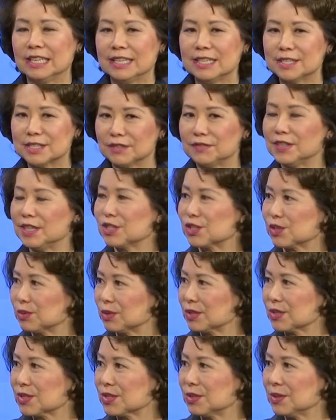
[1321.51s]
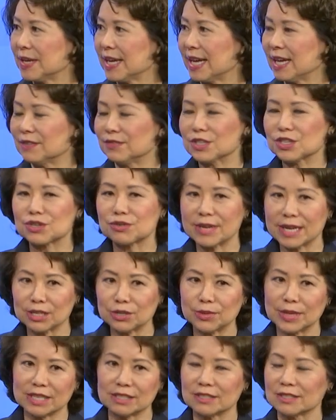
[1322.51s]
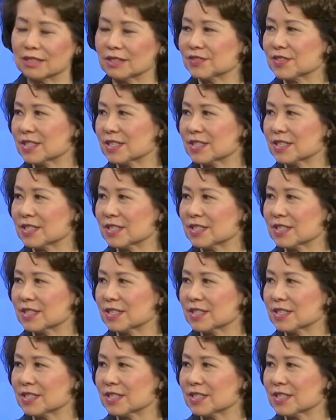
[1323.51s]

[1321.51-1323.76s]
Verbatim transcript: individuals who have a track record of